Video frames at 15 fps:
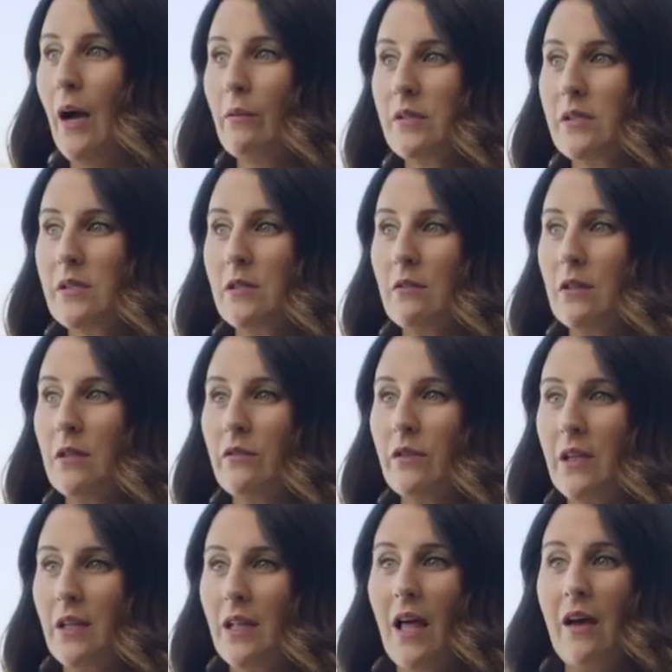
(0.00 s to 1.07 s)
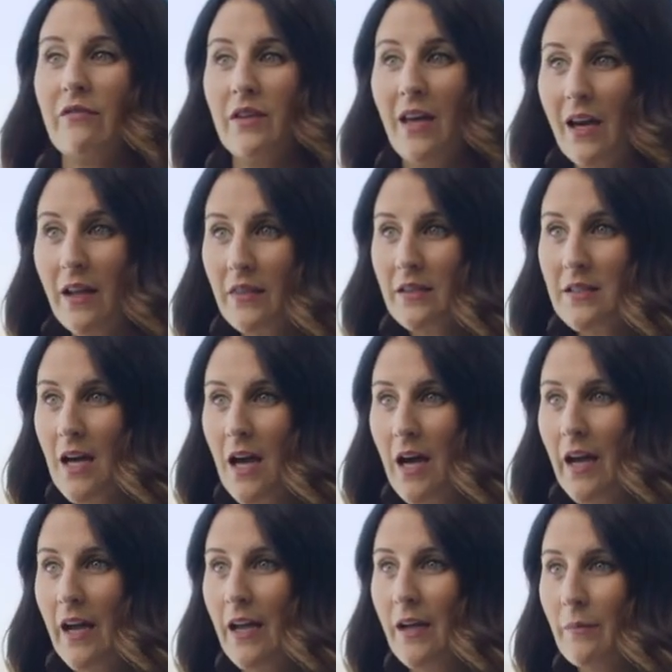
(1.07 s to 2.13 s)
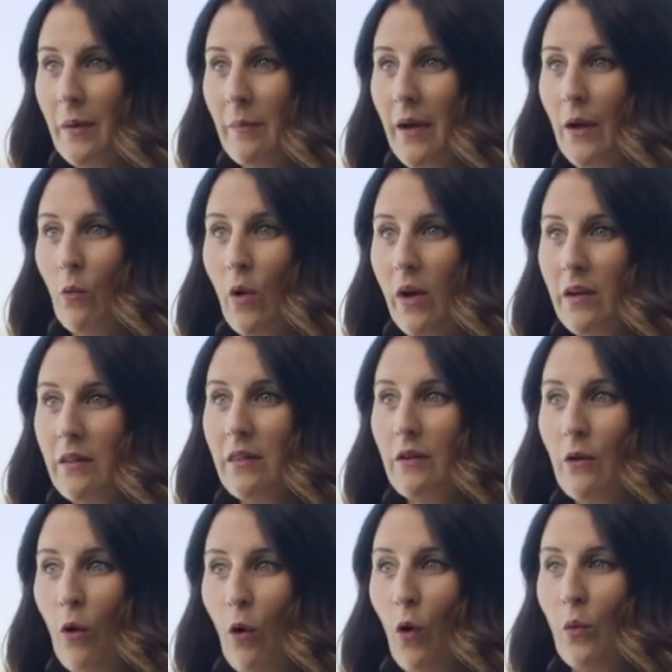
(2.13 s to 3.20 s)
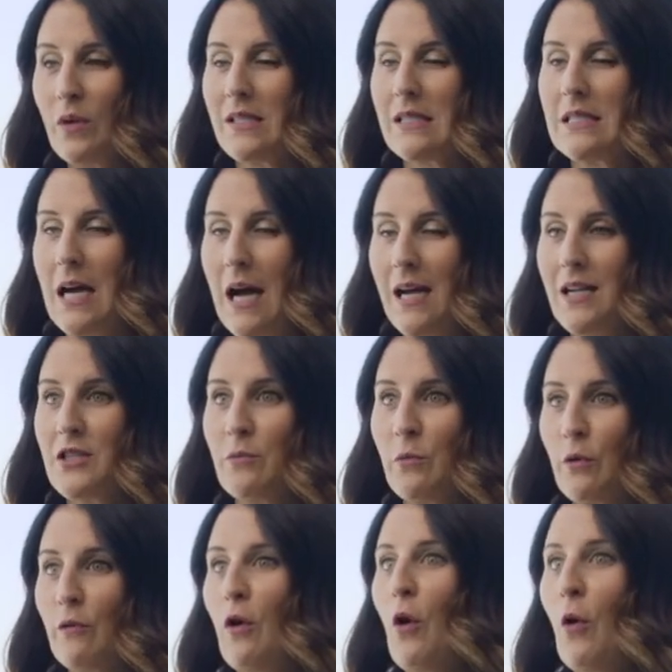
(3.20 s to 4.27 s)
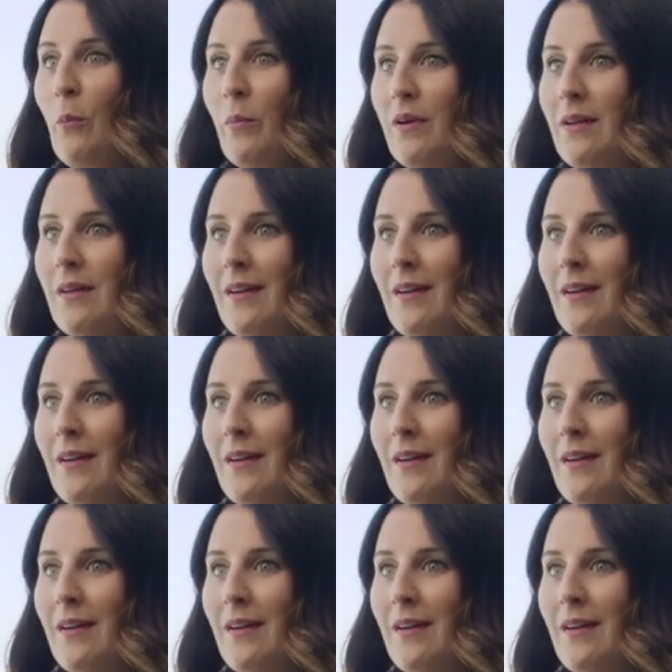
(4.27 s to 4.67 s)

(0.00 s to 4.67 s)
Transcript: I was still living in Lafayette at the time, and my one goal was not to move home.